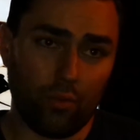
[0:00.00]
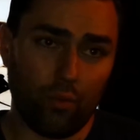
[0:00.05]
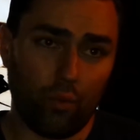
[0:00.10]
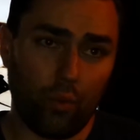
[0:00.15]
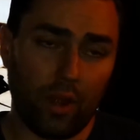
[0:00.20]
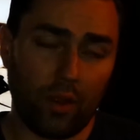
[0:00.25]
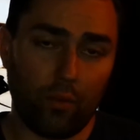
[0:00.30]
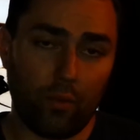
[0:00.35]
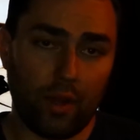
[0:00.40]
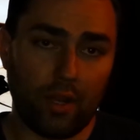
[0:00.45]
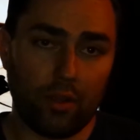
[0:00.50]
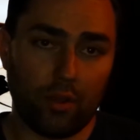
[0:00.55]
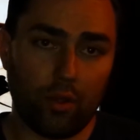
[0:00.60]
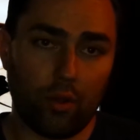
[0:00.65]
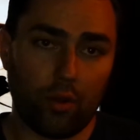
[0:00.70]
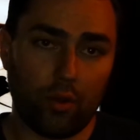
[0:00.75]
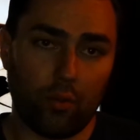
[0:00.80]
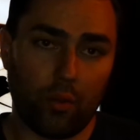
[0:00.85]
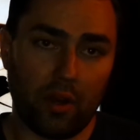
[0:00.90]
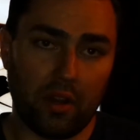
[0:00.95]
When you
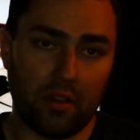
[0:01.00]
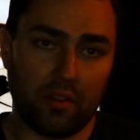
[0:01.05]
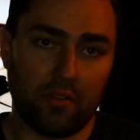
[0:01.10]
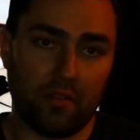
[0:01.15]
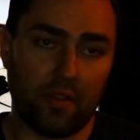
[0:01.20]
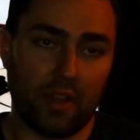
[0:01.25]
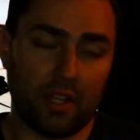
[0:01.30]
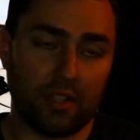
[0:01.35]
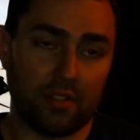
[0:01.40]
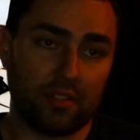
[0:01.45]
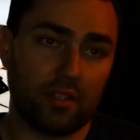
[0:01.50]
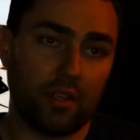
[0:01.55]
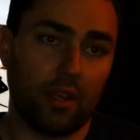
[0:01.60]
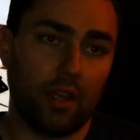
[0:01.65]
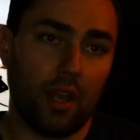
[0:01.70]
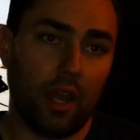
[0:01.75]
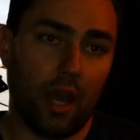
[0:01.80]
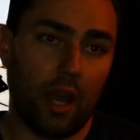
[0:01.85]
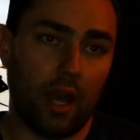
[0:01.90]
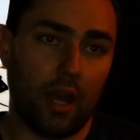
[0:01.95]
go into one of these events,
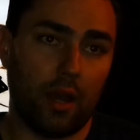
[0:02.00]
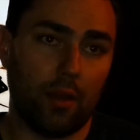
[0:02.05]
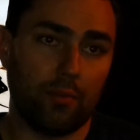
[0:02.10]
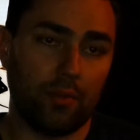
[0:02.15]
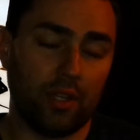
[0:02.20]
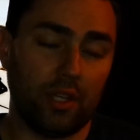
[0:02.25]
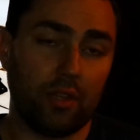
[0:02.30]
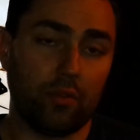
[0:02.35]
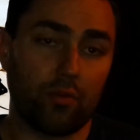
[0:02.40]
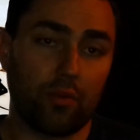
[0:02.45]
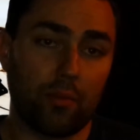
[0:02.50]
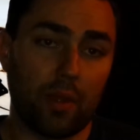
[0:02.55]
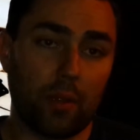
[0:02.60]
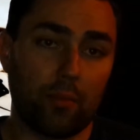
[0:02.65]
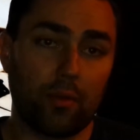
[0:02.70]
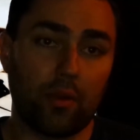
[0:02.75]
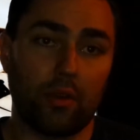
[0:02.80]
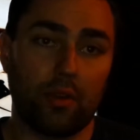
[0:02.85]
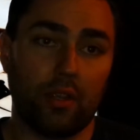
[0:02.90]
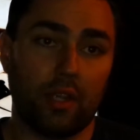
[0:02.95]
you need to
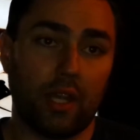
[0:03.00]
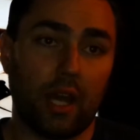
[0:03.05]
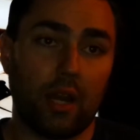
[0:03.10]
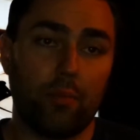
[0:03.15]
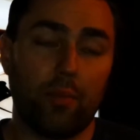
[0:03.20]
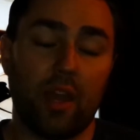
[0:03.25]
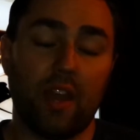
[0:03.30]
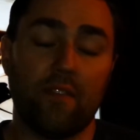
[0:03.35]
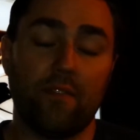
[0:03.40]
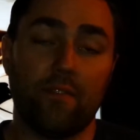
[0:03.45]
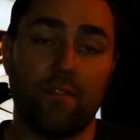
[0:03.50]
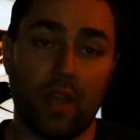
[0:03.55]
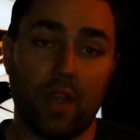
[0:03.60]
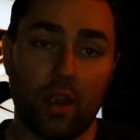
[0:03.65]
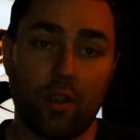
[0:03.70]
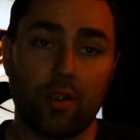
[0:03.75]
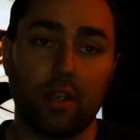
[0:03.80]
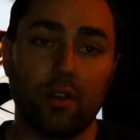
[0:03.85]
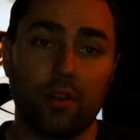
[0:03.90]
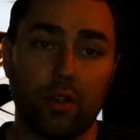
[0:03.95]
remember you got to pay
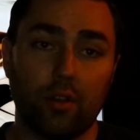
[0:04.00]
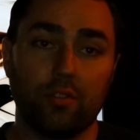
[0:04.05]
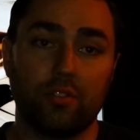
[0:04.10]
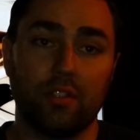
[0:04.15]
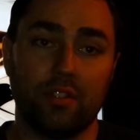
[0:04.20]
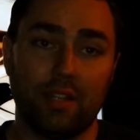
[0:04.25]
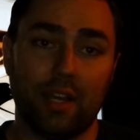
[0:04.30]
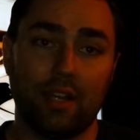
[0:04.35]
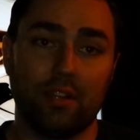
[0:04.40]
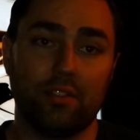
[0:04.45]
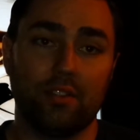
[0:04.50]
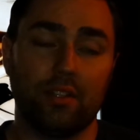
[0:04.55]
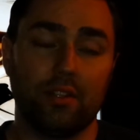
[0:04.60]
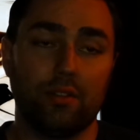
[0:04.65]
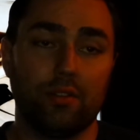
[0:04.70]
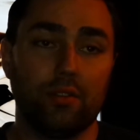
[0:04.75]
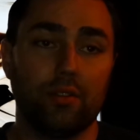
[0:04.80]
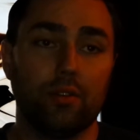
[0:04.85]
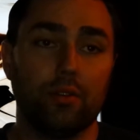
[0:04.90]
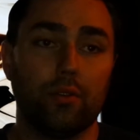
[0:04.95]
very close
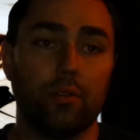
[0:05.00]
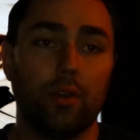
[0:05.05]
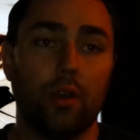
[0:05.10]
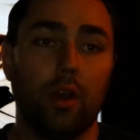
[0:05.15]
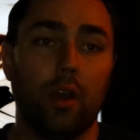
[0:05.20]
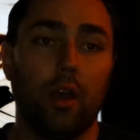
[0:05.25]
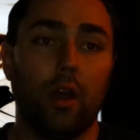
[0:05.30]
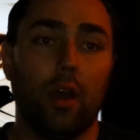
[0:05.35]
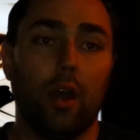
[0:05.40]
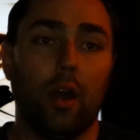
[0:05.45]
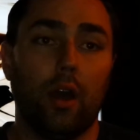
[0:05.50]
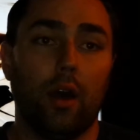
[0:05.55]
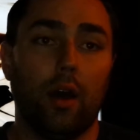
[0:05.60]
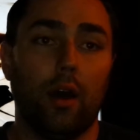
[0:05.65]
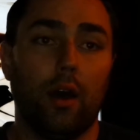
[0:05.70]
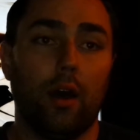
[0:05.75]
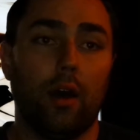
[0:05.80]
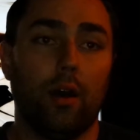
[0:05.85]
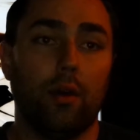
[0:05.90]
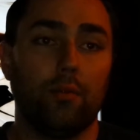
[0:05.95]
attention to
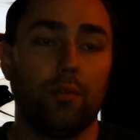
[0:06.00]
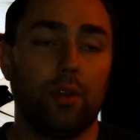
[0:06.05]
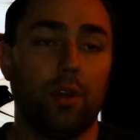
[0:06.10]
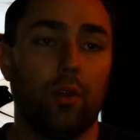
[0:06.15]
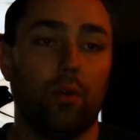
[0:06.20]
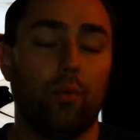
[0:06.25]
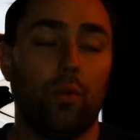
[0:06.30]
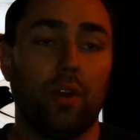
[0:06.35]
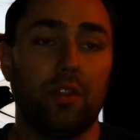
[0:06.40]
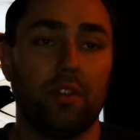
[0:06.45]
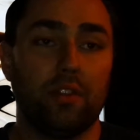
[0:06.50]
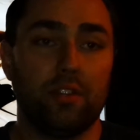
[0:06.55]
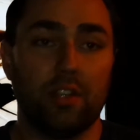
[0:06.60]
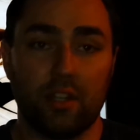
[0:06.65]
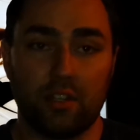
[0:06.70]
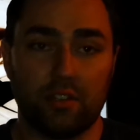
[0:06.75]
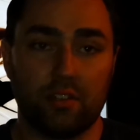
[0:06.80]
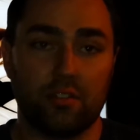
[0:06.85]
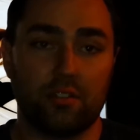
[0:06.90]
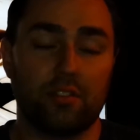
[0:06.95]
what the
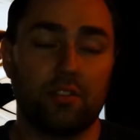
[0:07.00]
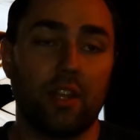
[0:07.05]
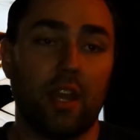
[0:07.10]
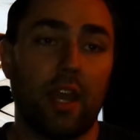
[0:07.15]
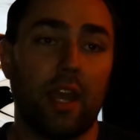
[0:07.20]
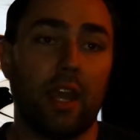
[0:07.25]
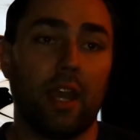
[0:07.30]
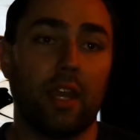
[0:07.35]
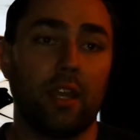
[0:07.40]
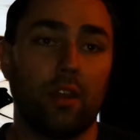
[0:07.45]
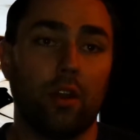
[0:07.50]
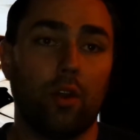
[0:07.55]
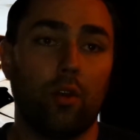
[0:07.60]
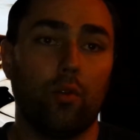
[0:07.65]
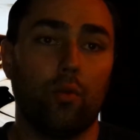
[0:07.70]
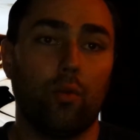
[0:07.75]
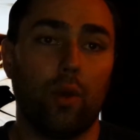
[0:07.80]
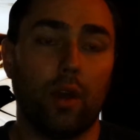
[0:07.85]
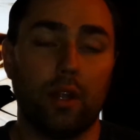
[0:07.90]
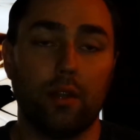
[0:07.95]
judges are saying.
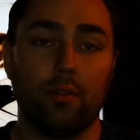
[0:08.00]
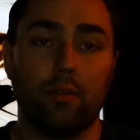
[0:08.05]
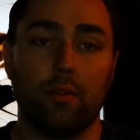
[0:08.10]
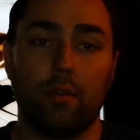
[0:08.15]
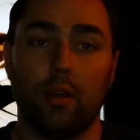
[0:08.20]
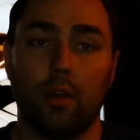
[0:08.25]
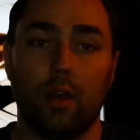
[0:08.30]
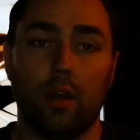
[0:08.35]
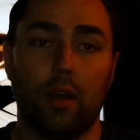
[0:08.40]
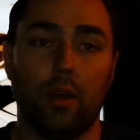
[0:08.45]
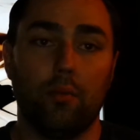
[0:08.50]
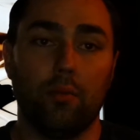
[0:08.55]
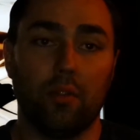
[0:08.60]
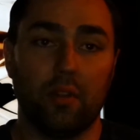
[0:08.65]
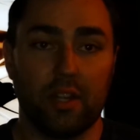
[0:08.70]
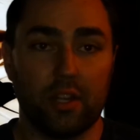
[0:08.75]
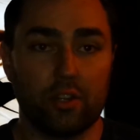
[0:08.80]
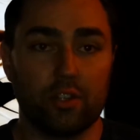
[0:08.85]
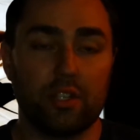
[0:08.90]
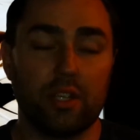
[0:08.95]
What the
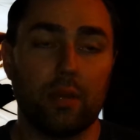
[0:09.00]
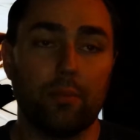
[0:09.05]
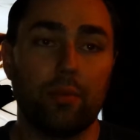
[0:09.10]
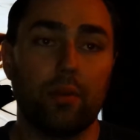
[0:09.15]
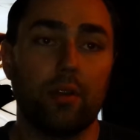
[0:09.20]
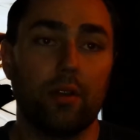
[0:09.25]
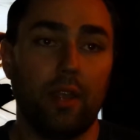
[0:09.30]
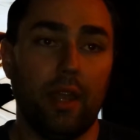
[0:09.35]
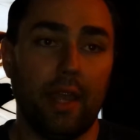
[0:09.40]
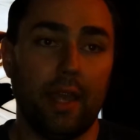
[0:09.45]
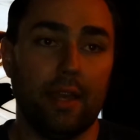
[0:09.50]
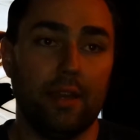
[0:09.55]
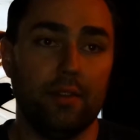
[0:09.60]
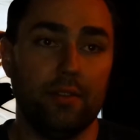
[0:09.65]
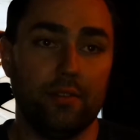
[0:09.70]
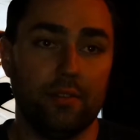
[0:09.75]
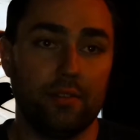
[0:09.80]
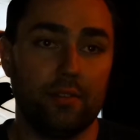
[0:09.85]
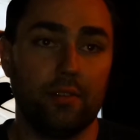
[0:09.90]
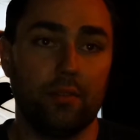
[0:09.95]
leadership
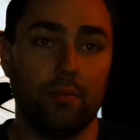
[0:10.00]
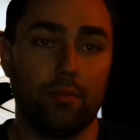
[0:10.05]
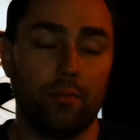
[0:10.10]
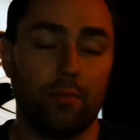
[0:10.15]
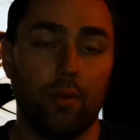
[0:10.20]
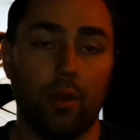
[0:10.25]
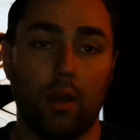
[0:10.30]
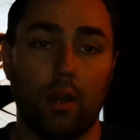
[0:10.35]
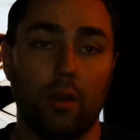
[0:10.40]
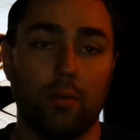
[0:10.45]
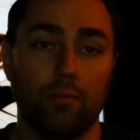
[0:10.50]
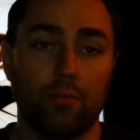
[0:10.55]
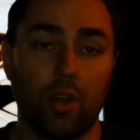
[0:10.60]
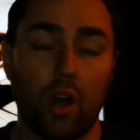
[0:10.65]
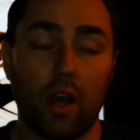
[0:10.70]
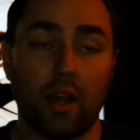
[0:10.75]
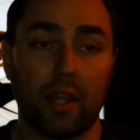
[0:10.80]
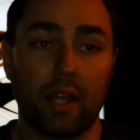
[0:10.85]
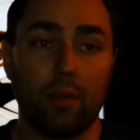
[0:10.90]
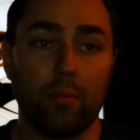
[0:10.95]
is
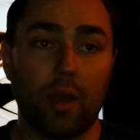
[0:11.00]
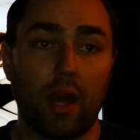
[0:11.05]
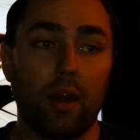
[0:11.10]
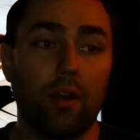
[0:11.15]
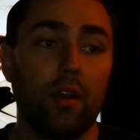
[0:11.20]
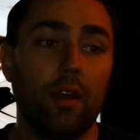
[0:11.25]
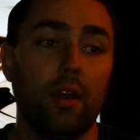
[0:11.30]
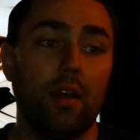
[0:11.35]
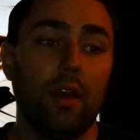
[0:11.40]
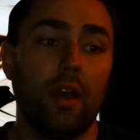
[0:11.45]
talking about.